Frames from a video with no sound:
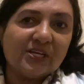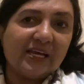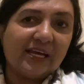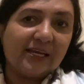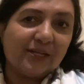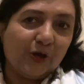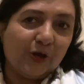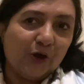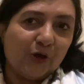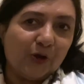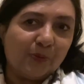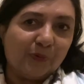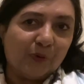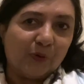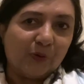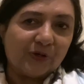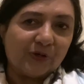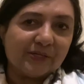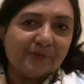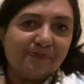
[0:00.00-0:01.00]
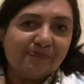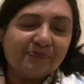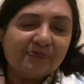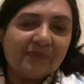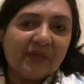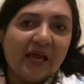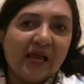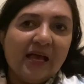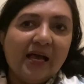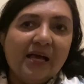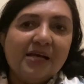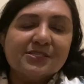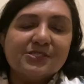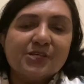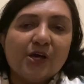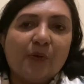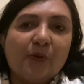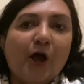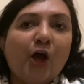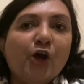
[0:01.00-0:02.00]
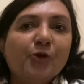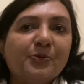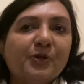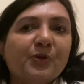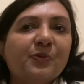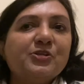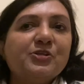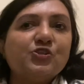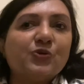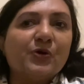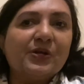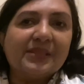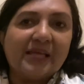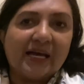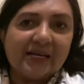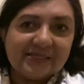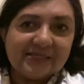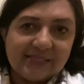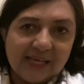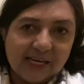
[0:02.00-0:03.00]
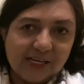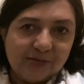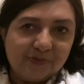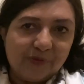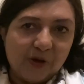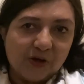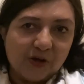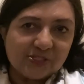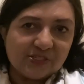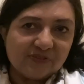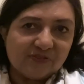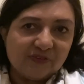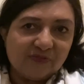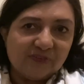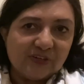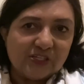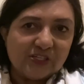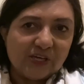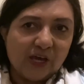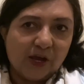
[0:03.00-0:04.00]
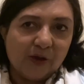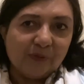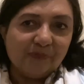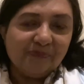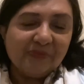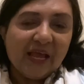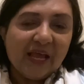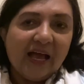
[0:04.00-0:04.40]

in her book. So I hope you enjoy that second part of the video.